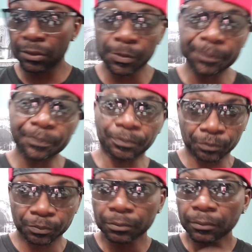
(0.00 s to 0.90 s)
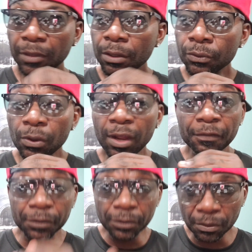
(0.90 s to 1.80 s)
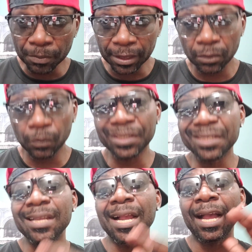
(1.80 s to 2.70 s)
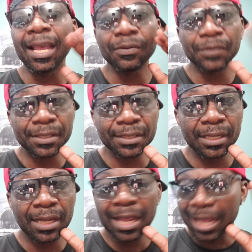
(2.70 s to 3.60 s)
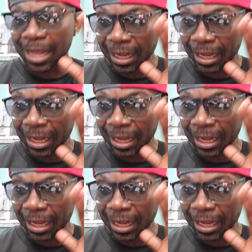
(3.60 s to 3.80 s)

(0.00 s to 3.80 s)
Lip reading: me. You have Cubic, which is high risk, high